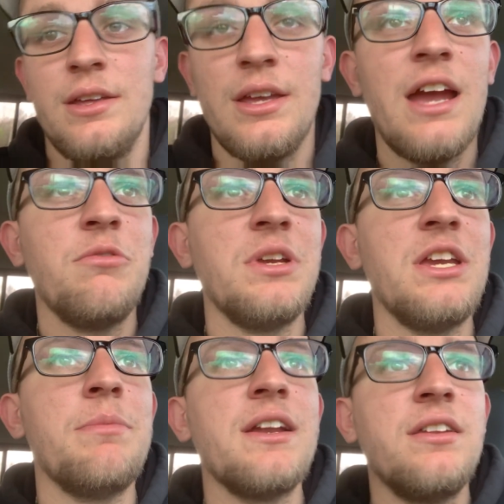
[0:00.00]
after we
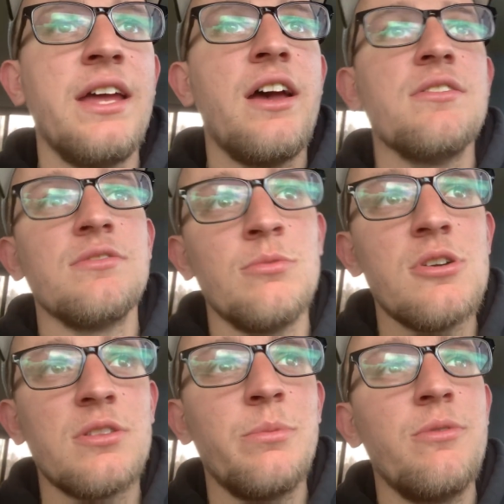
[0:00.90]
get back to the house,
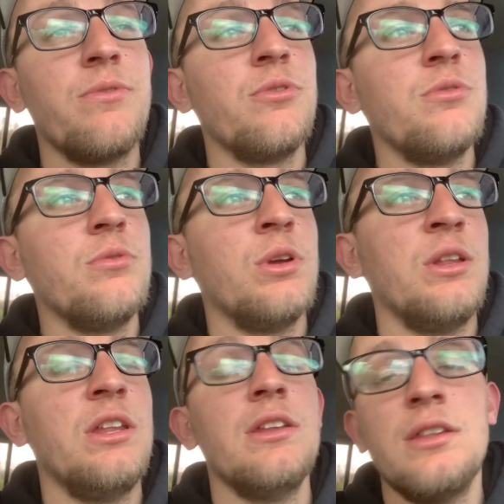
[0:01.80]
walk the boat through,
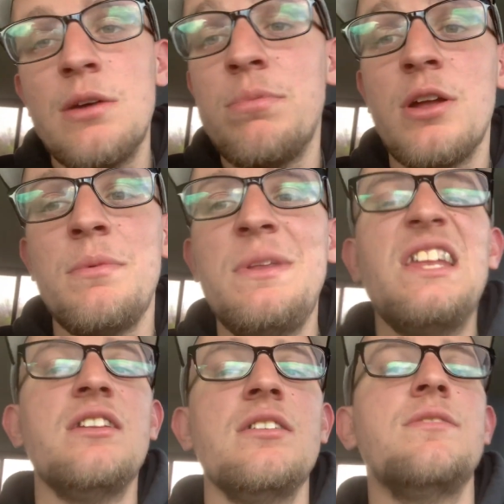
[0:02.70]
and that'll probably be the
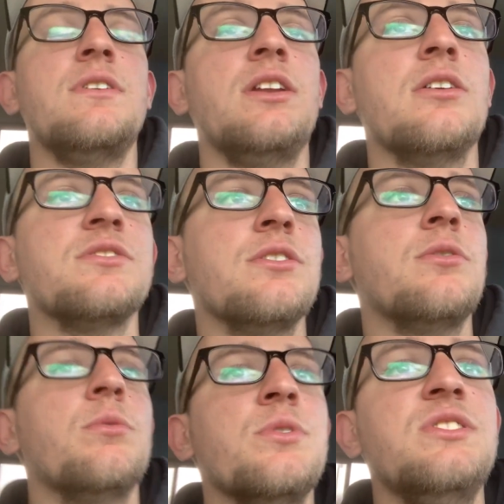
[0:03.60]
end of this video. So
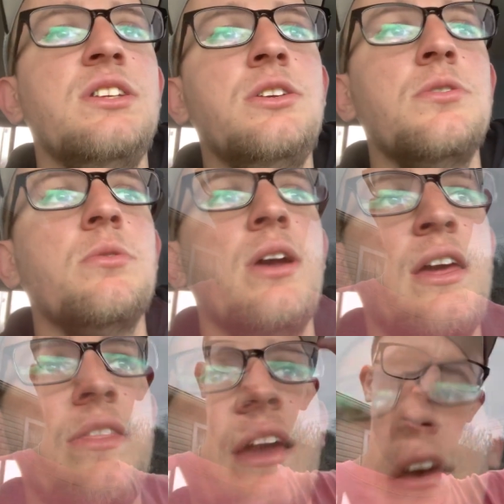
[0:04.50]
we'll see you
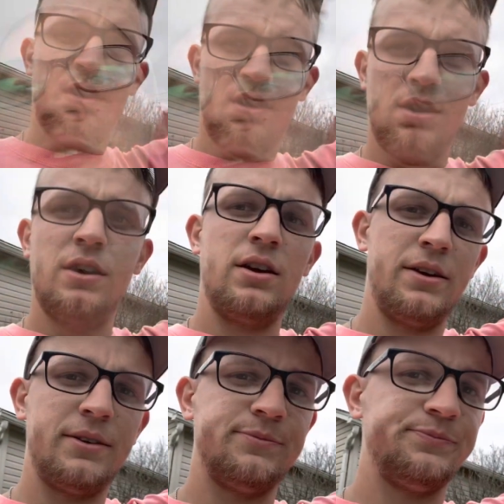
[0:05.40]
at the
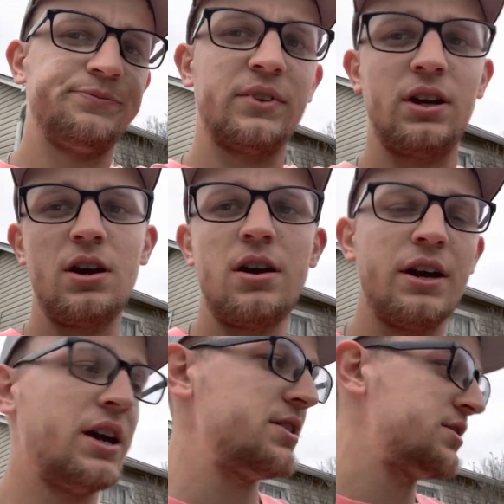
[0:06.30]
house. All right,
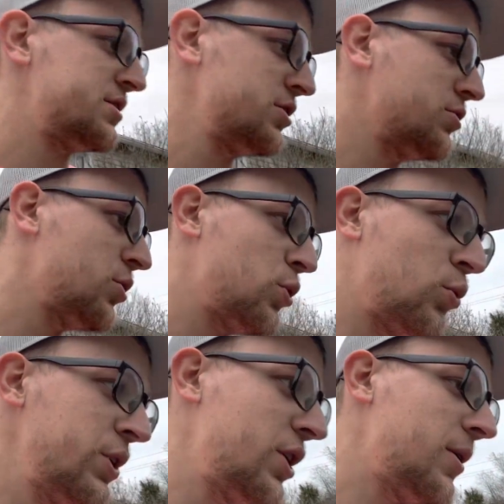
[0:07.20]
guys, so
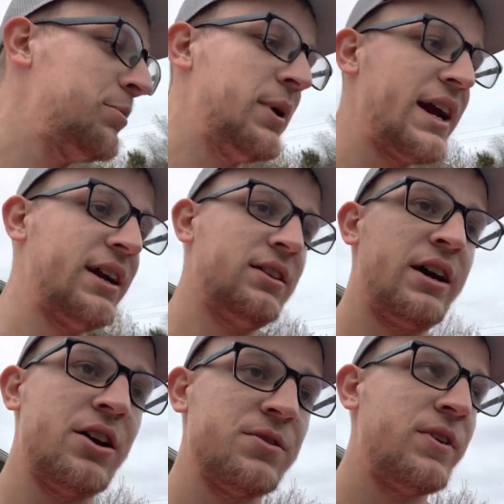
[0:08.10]
we are back at the
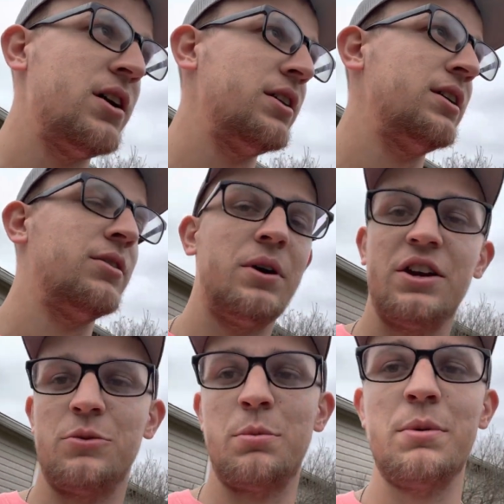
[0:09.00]
house finally. Well,
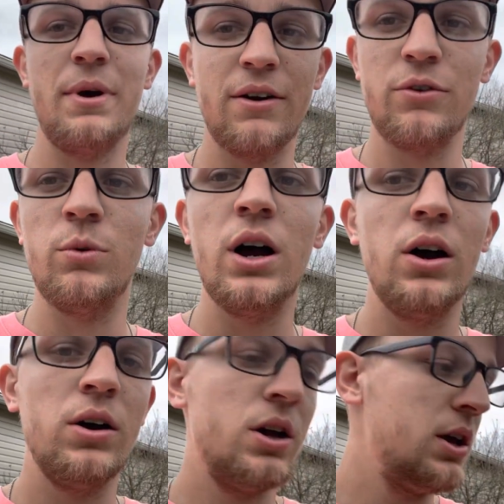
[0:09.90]
actually, we've been back for a while
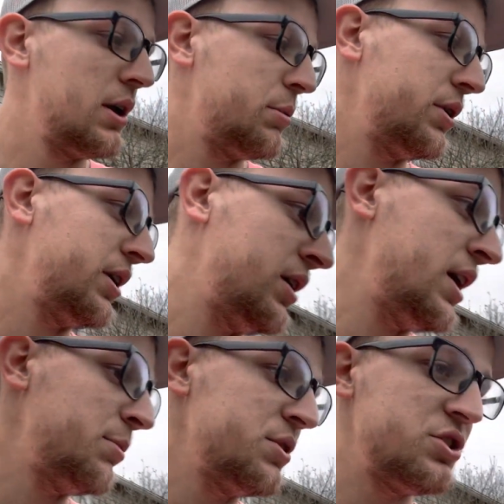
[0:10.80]
but
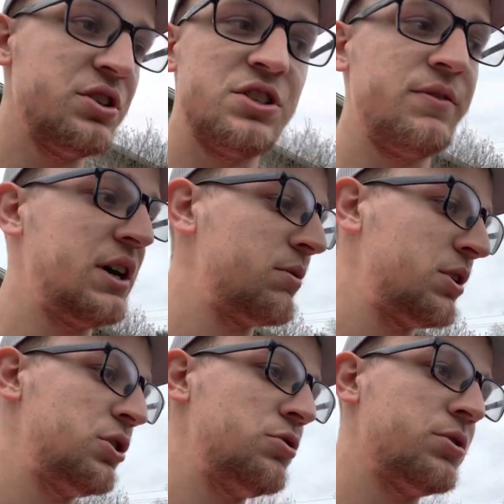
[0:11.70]
had a bunch of other stuff I had to run
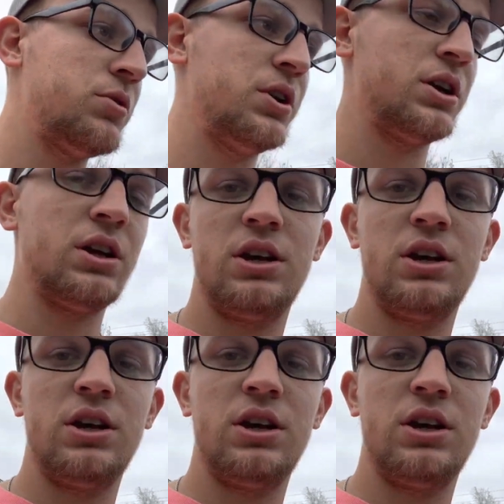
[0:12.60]
and do real quick.